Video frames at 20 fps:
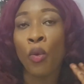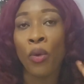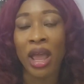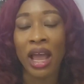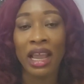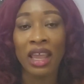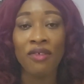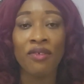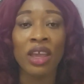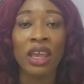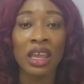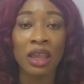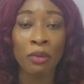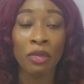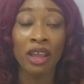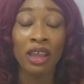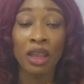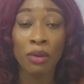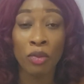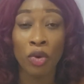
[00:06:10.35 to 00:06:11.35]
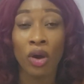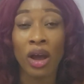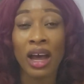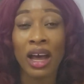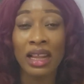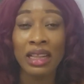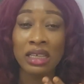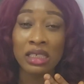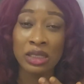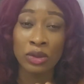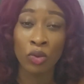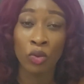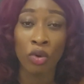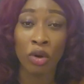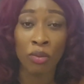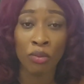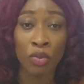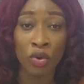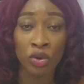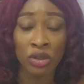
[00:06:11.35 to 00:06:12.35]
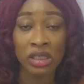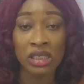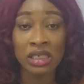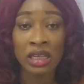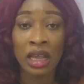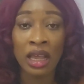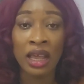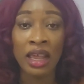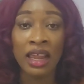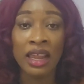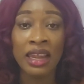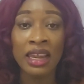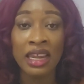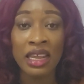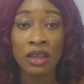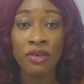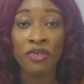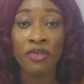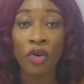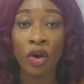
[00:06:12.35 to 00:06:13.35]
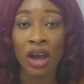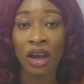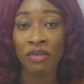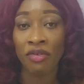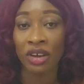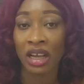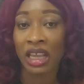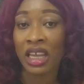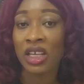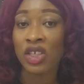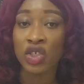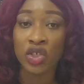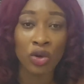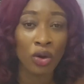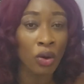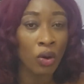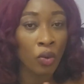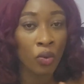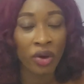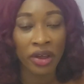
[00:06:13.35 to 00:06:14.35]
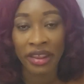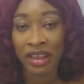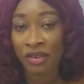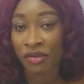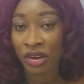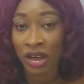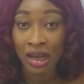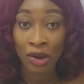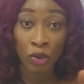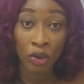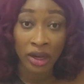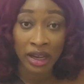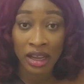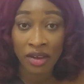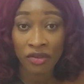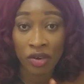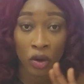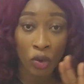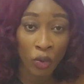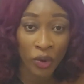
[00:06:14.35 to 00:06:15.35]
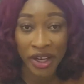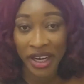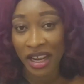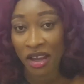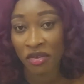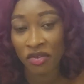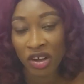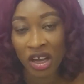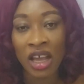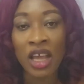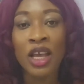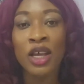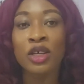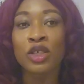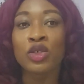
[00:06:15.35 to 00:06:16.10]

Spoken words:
we are giving him or her this 1 month leave for her vacation or whatever.